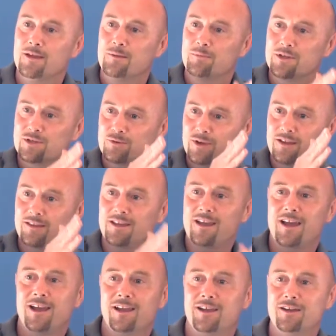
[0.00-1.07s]
between the
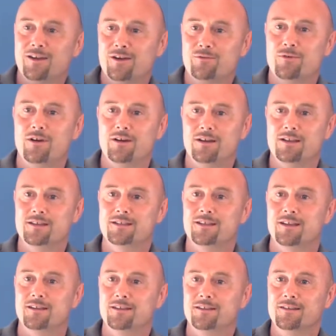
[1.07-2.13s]
anger
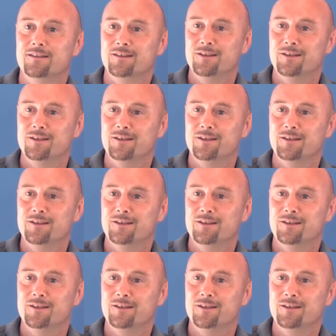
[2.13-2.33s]
arising